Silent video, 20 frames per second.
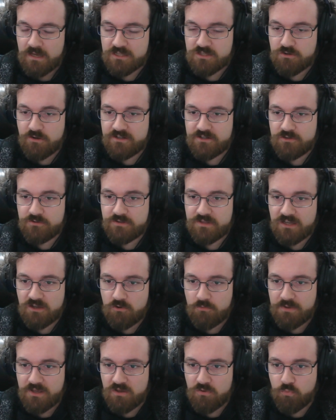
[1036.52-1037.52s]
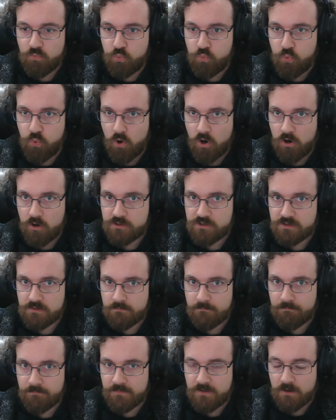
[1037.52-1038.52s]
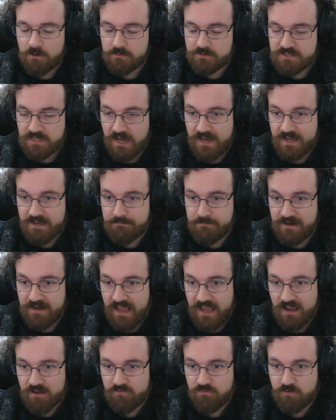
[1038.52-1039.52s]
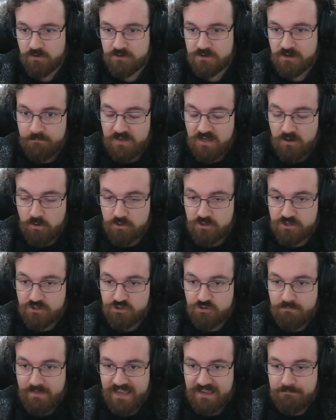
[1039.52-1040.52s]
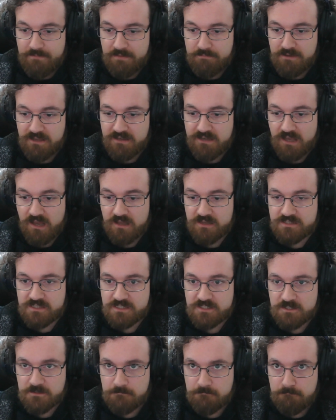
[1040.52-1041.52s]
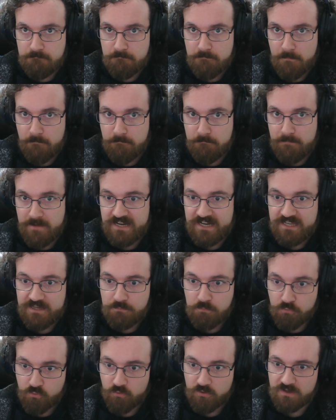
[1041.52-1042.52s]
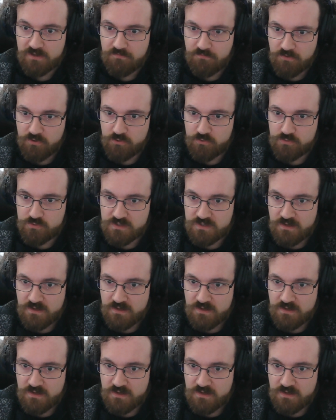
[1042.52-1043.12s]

so I do think it would be worth their time and effort in order to make maybe custom mini previews,